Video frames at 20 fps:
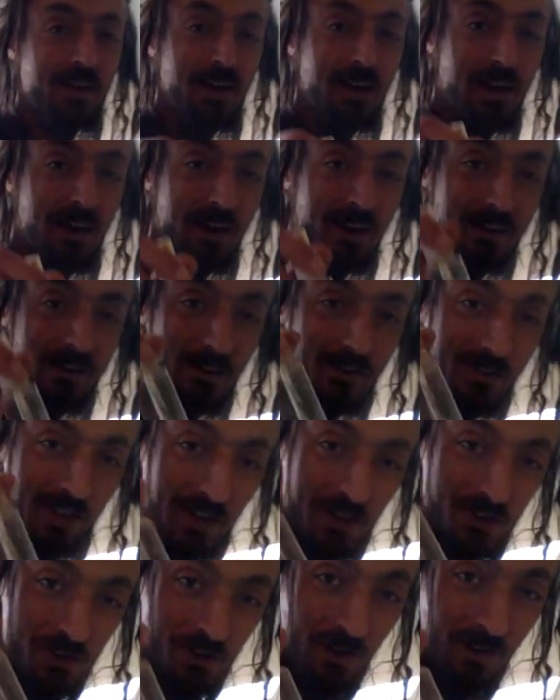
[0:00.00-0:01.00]
And it's a
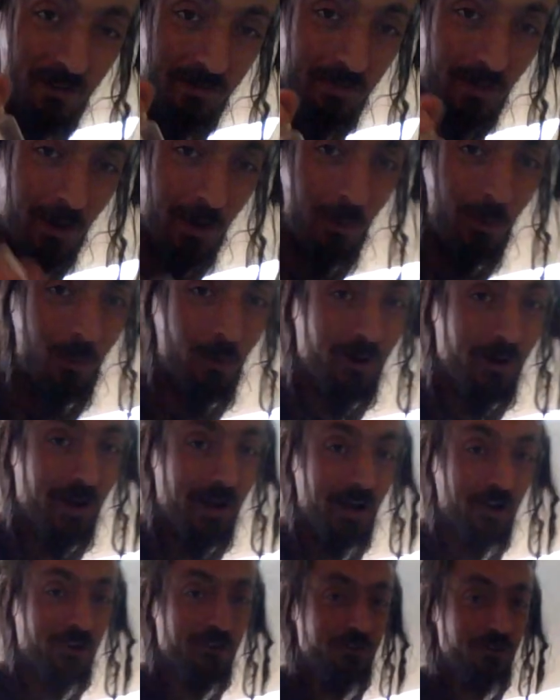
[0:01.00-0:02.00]
tincture of mugwort,
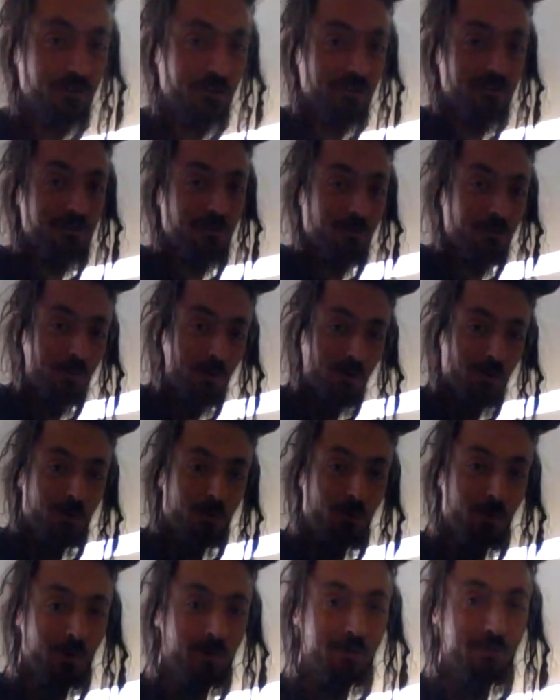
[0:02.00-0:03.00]
actually. So
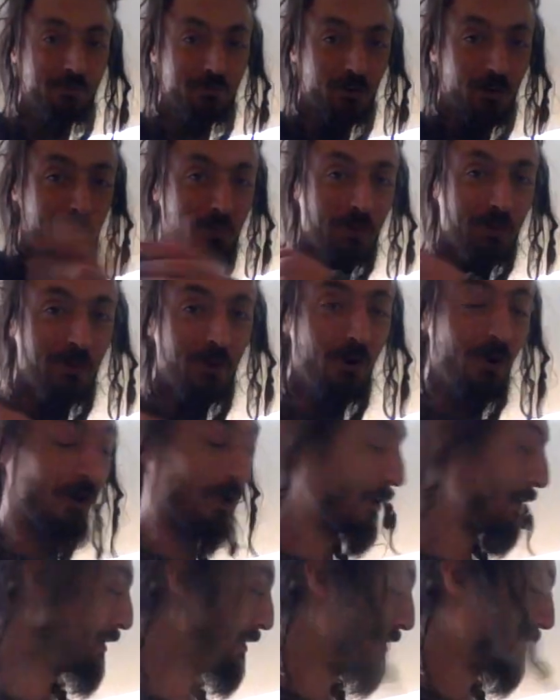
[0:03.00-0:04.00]
mugwort from the
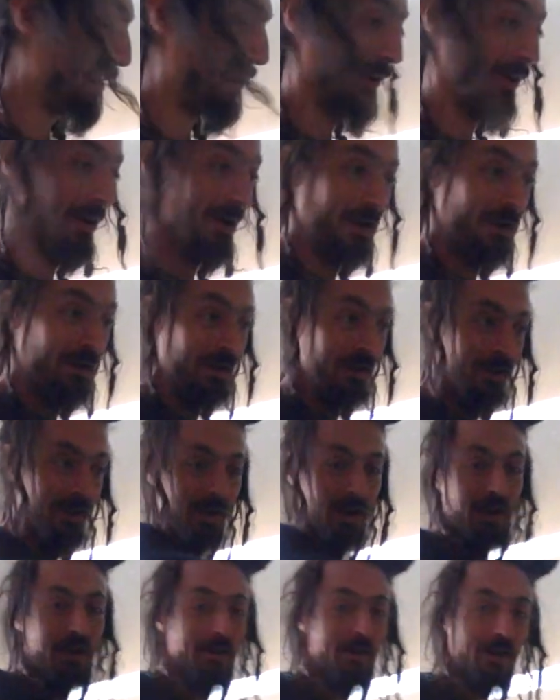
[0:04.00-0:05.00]
yard
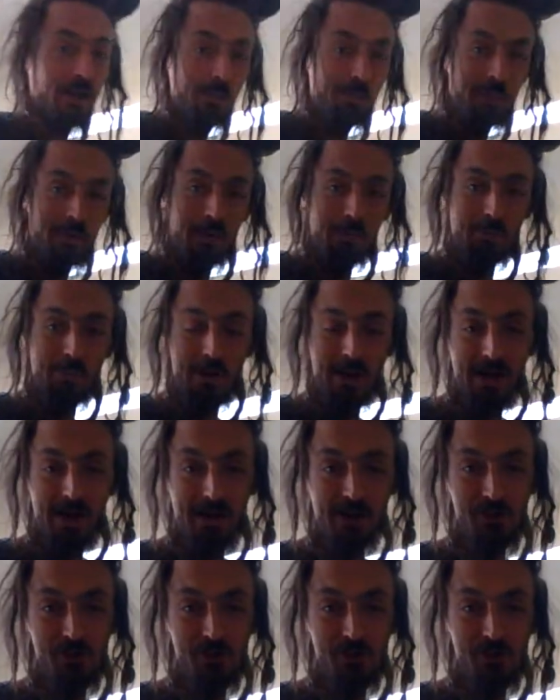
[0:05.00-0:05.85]
ended up in a bag,